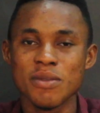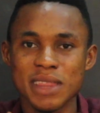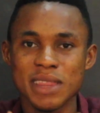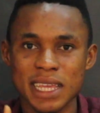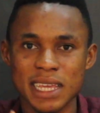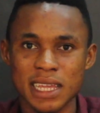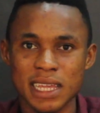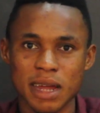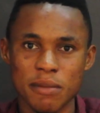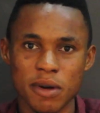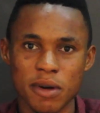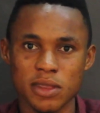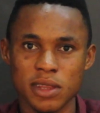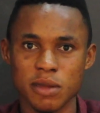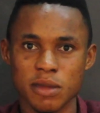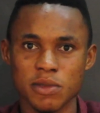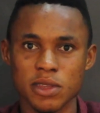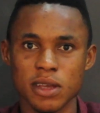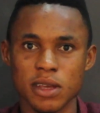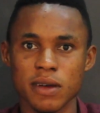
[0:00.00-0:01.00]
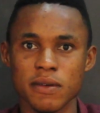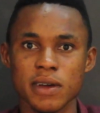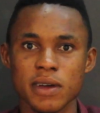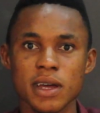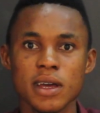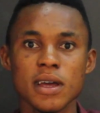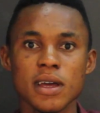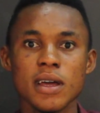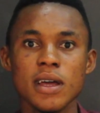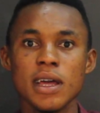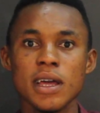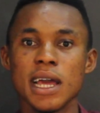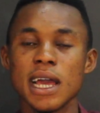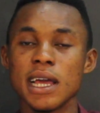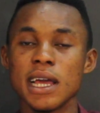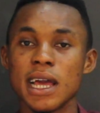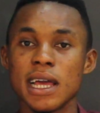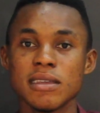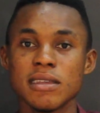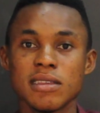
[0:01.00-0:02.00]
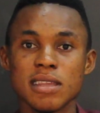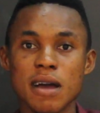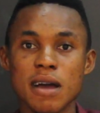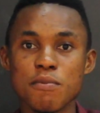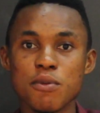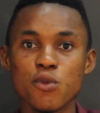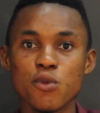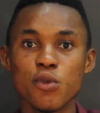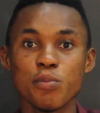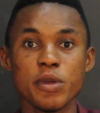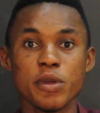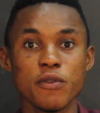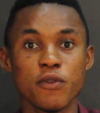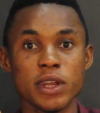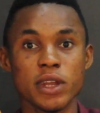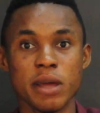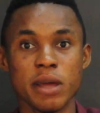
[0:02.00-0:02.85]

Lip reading: thinking about themselves. Example will be for the